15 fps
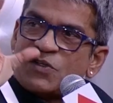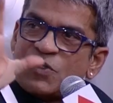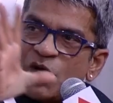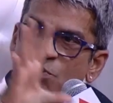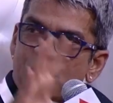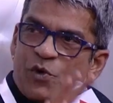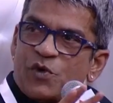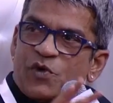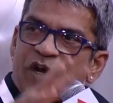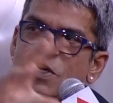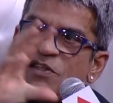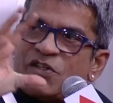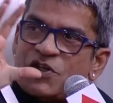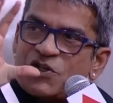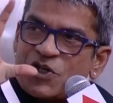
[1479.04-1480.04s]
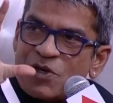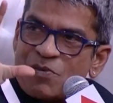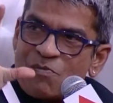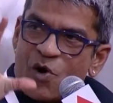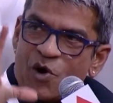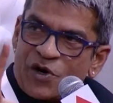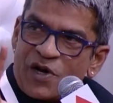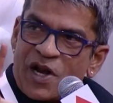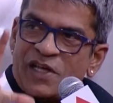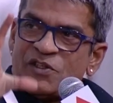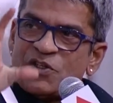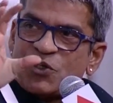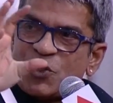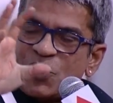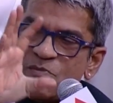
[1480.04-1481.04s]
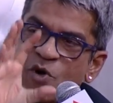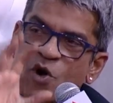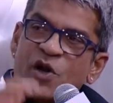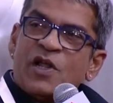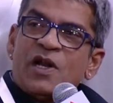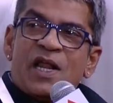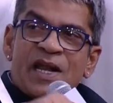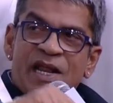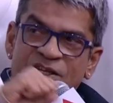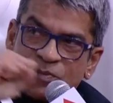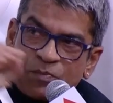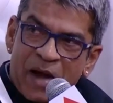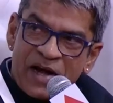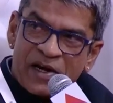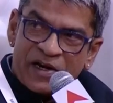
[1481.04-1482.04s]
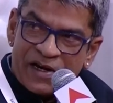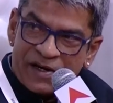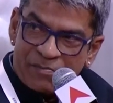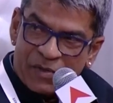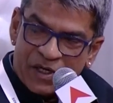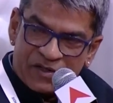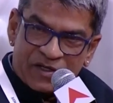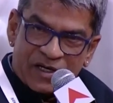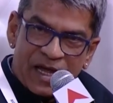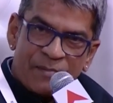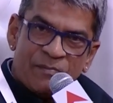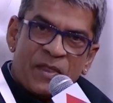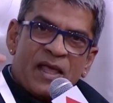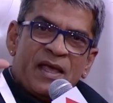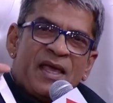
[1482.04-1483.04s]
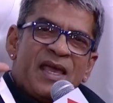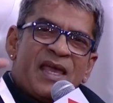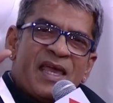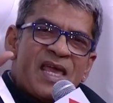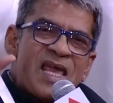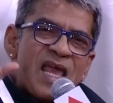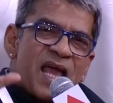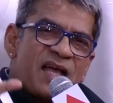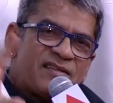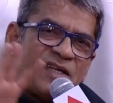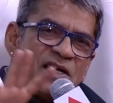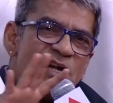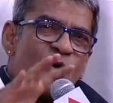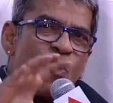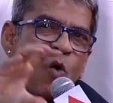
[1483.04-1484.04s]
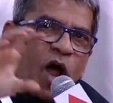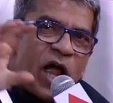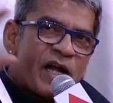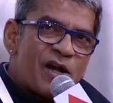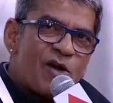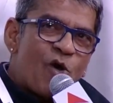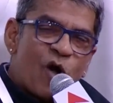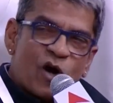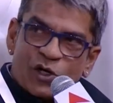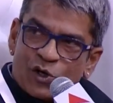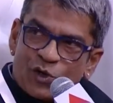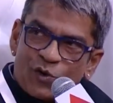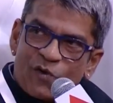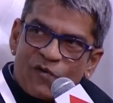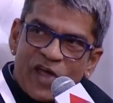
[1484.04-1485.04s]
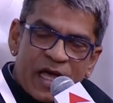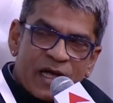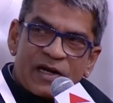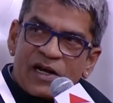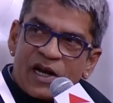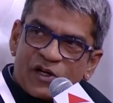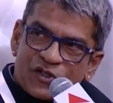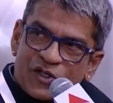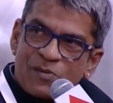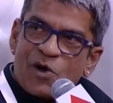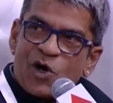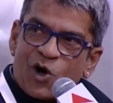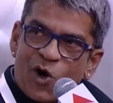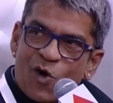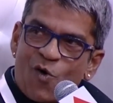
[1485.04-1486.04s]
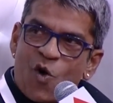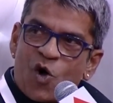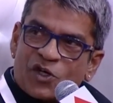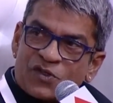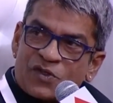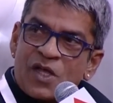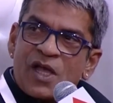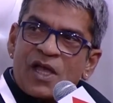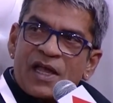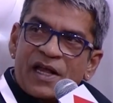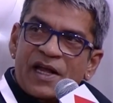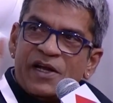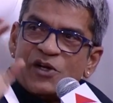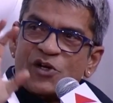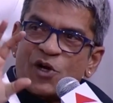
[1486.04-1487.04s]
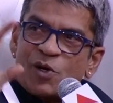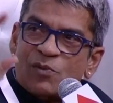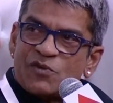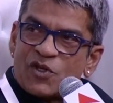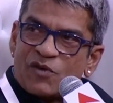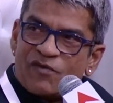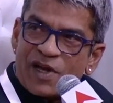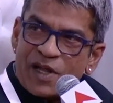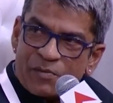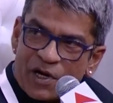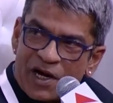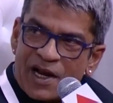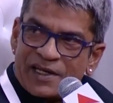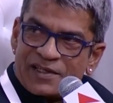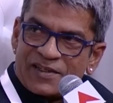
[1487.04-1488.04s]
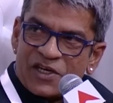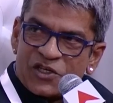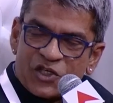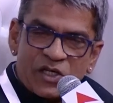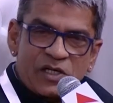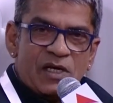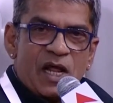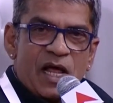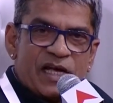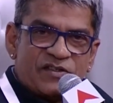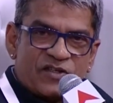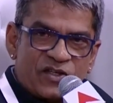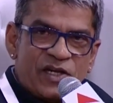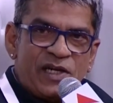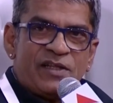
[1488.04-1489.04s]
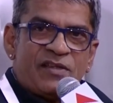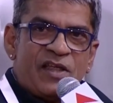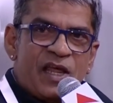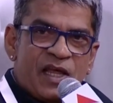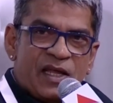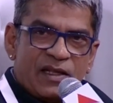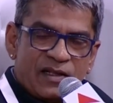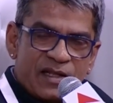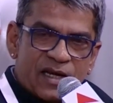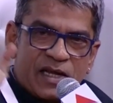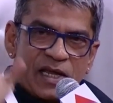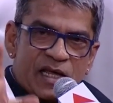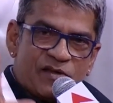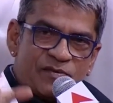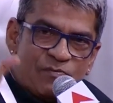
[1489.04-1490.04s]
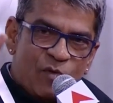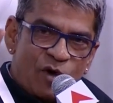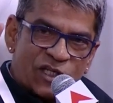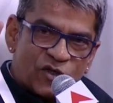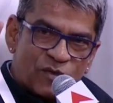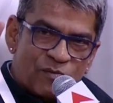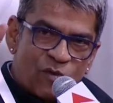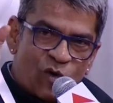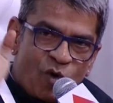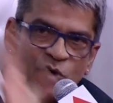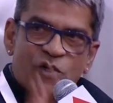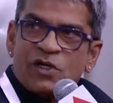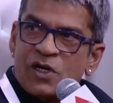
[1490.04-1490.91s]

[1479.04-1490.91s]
computerization, modernization model and expanded it much time. He hasn't quite got to where Narasimha Rao was in terms of liberalization. I still think that he is much more